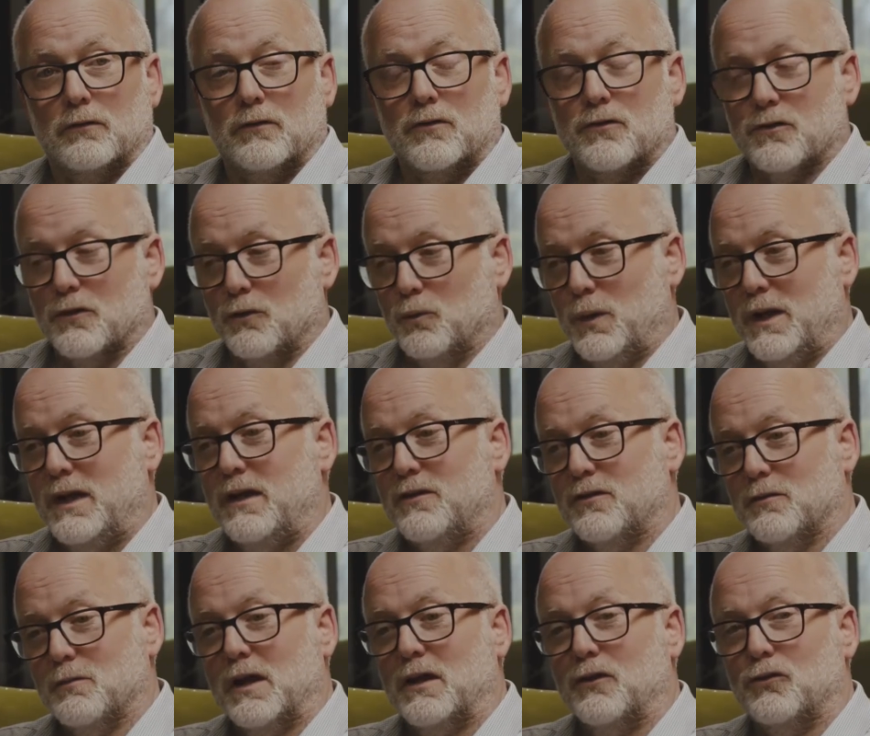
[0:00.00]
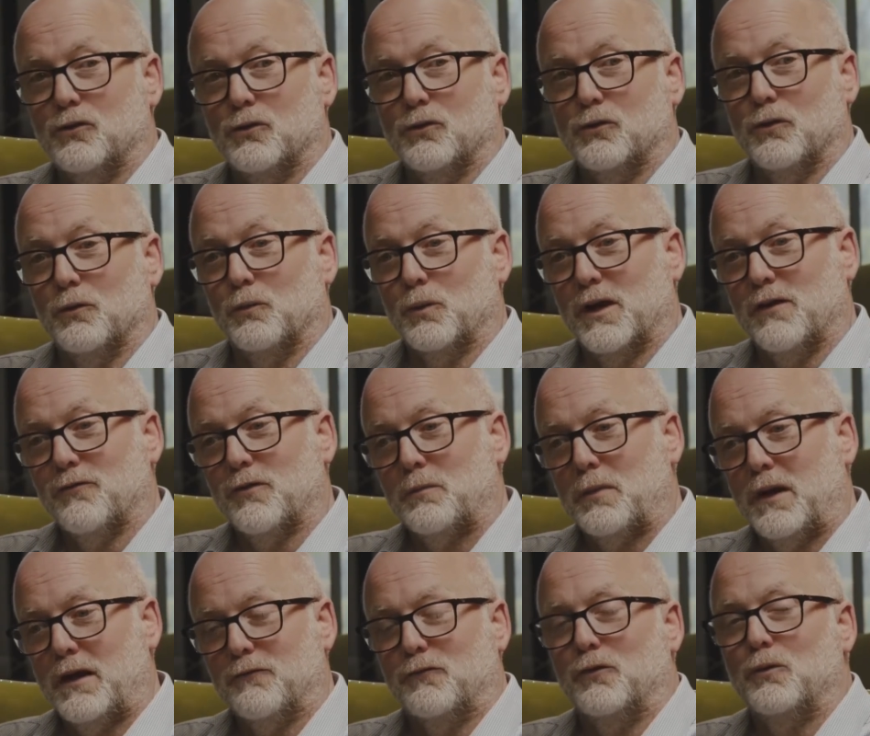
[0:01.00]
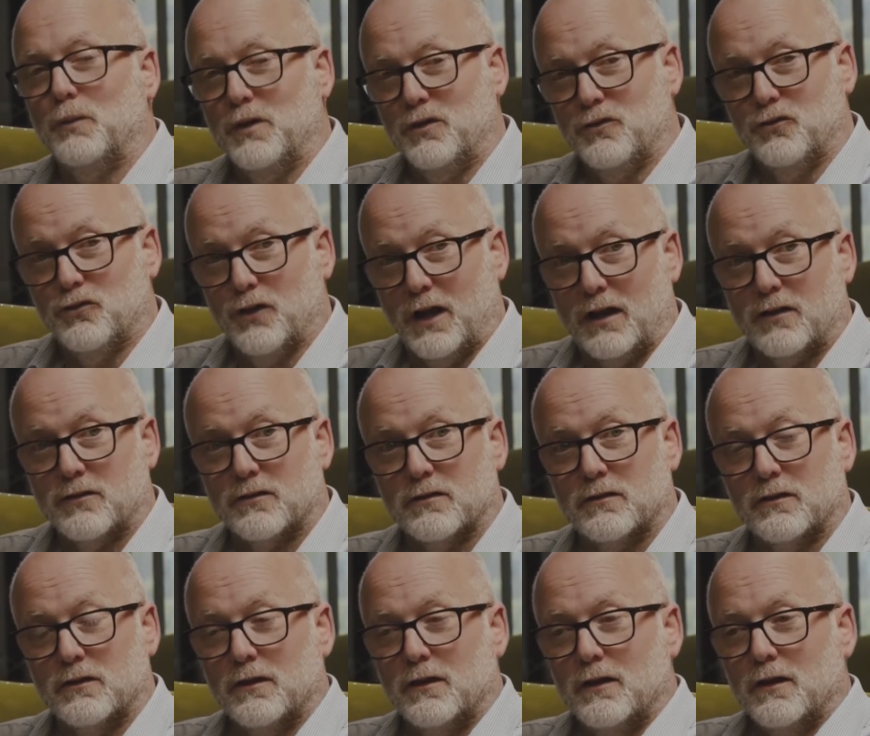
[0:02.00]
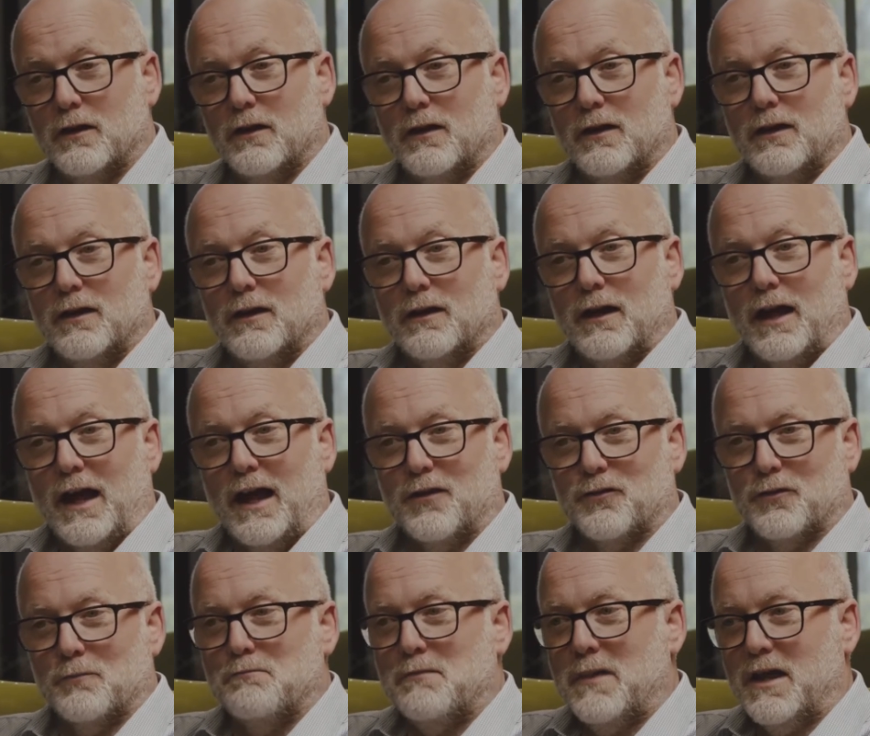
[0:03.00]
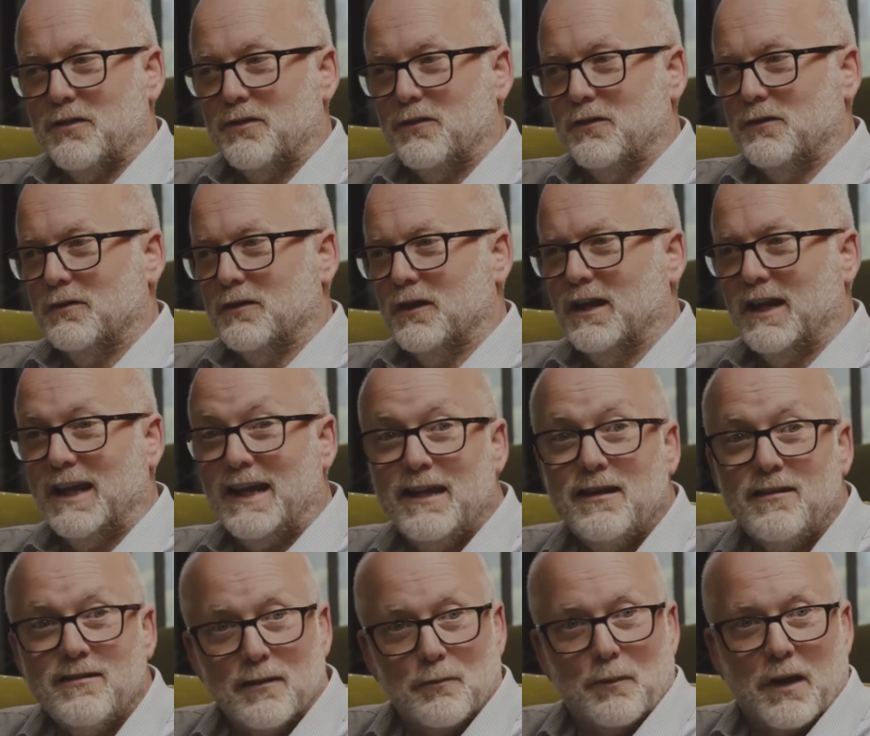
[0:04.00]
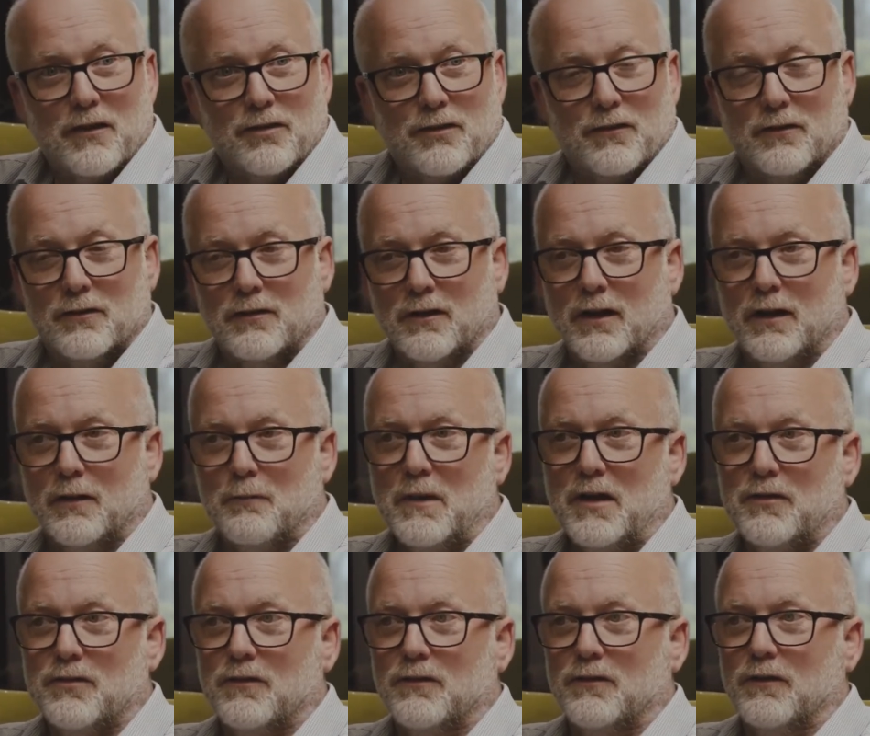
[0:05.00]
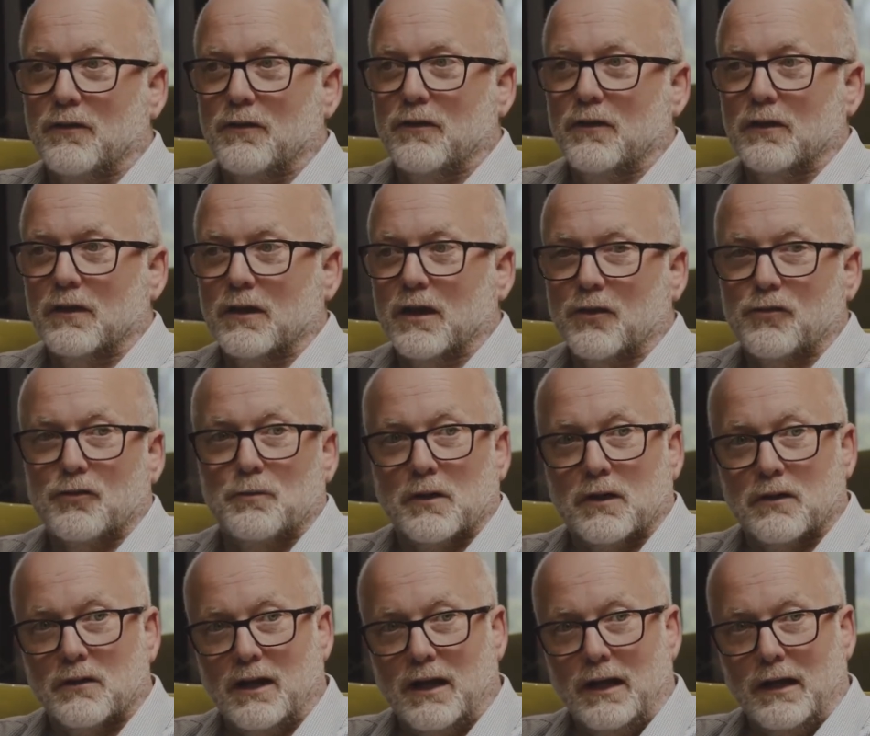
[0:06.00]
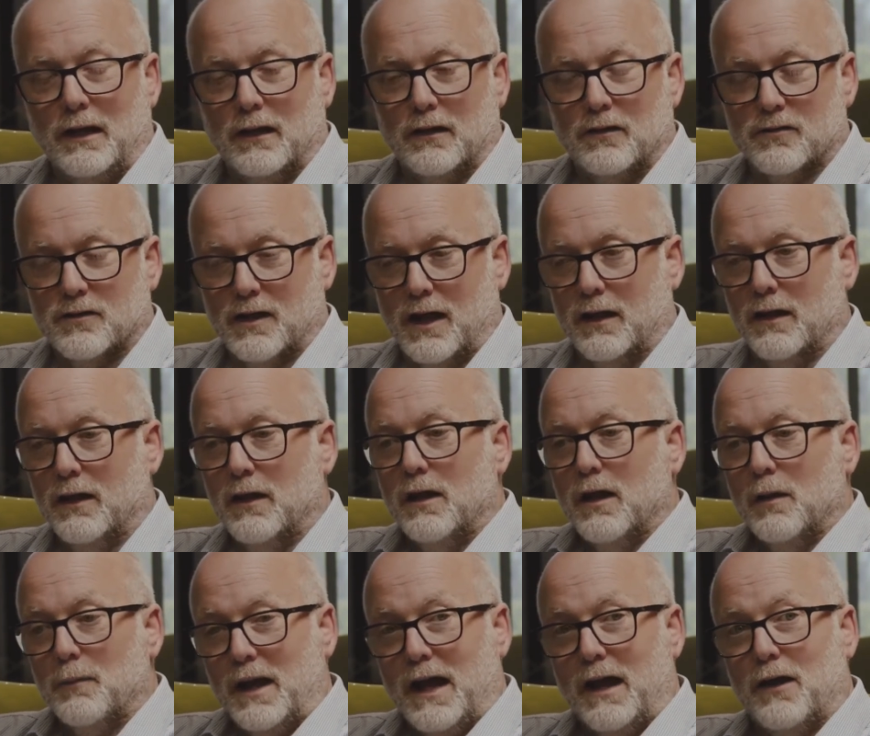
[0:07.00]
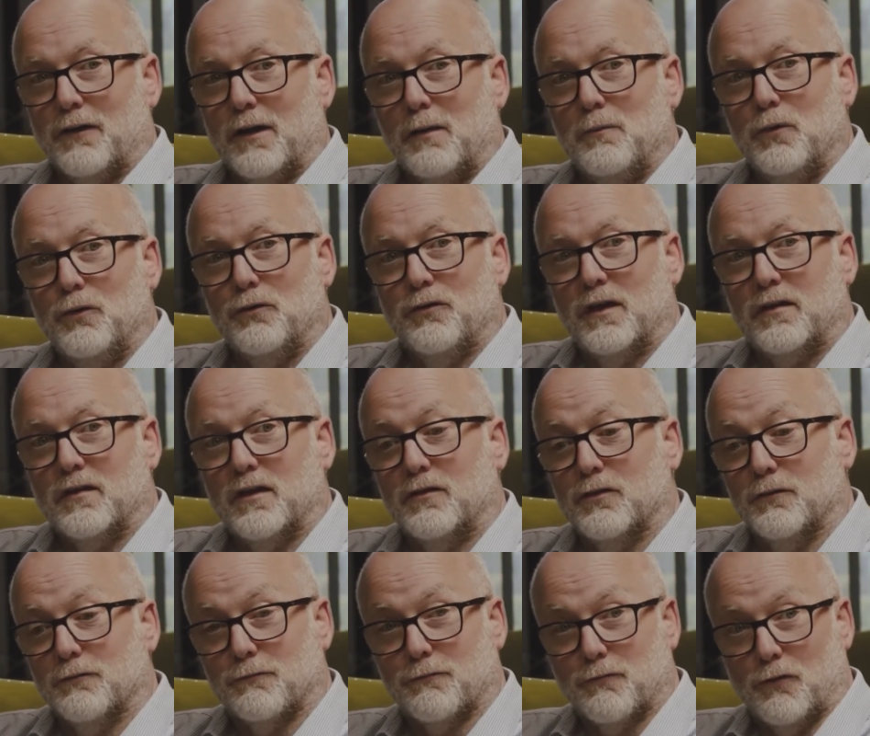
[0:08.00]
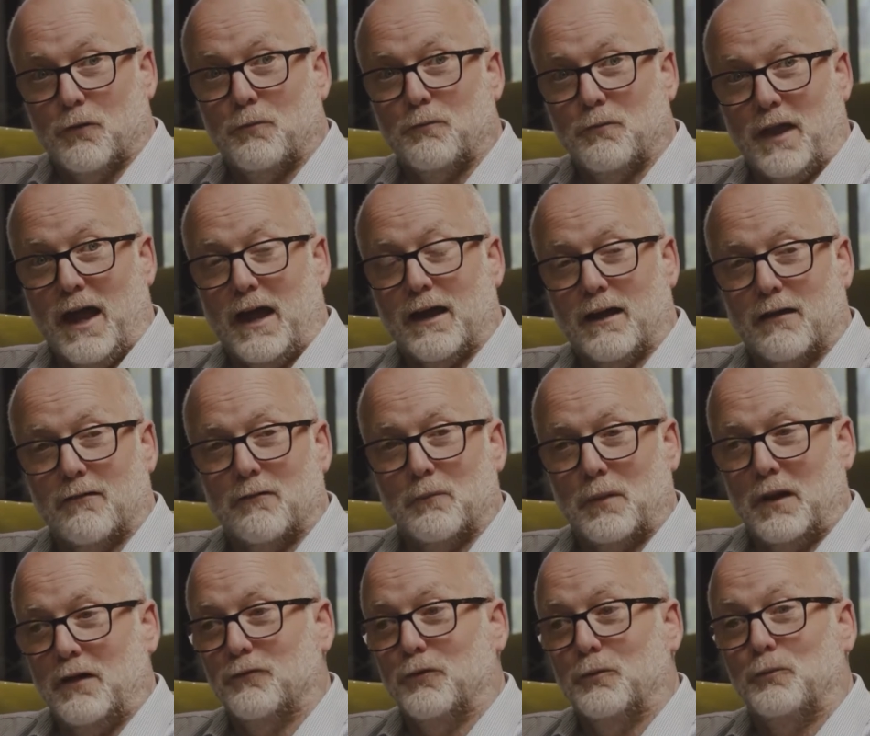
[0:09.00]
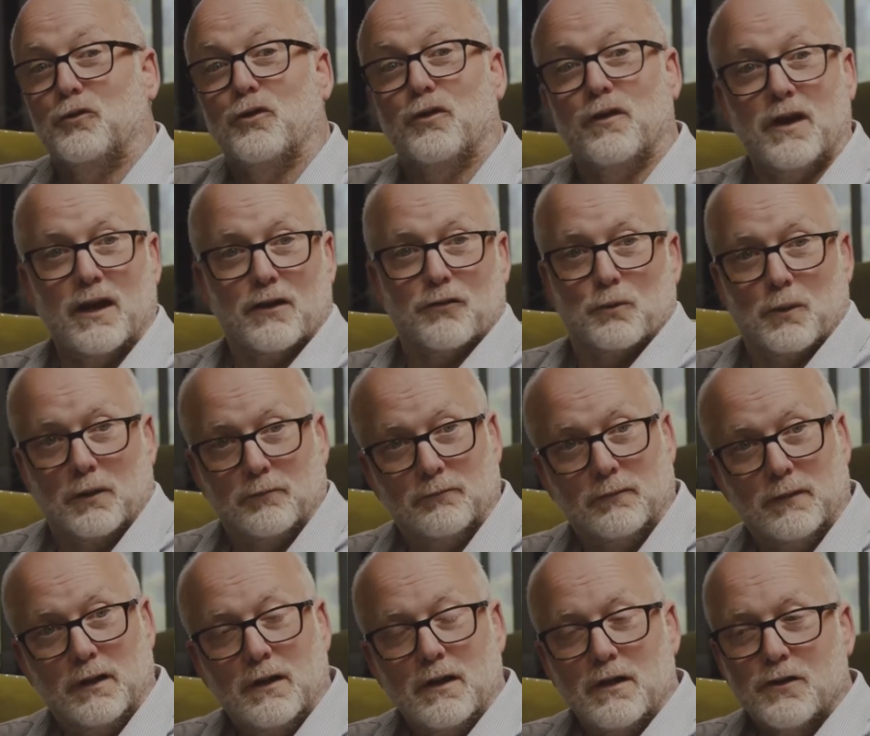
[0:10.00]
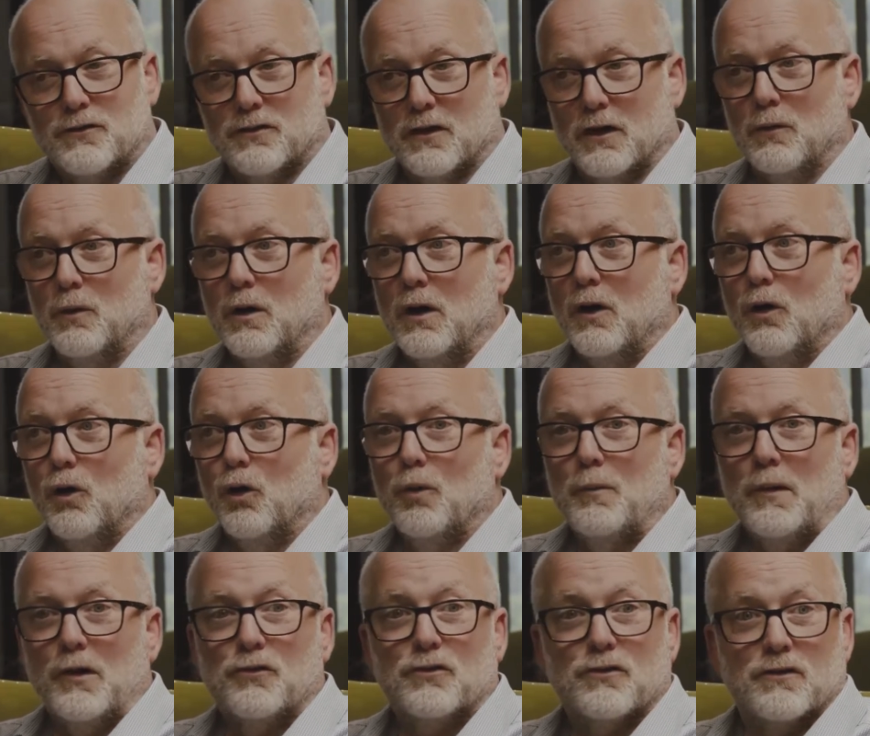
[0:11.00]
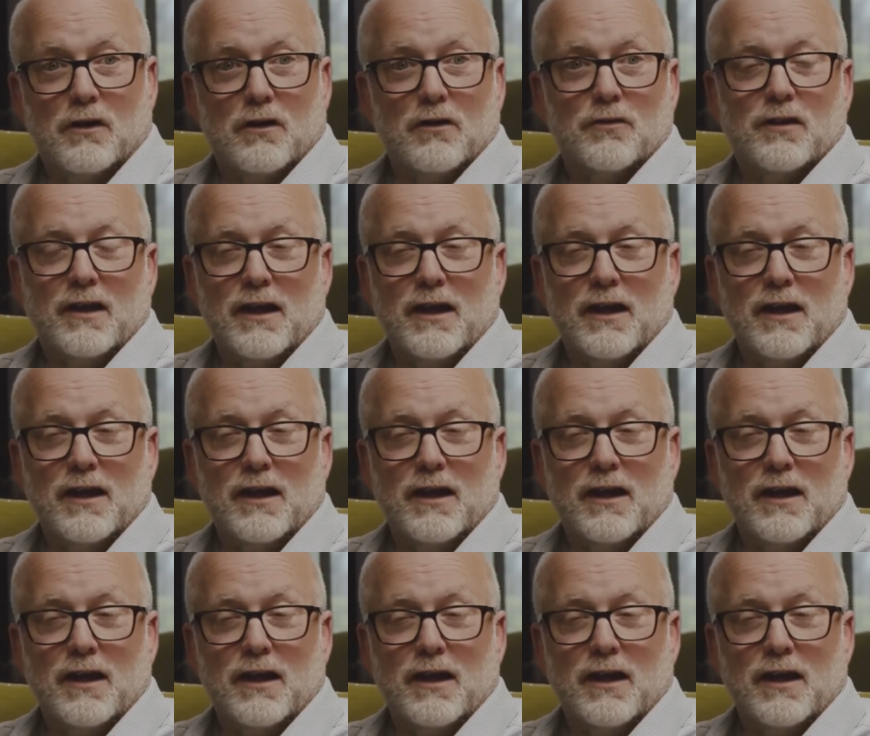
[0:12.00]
So we need to make sure that whatever platform we suggest has a method, an easy method, and a method that the customer can clearly understand about how they move their data from that current platform to the next one. So almost starting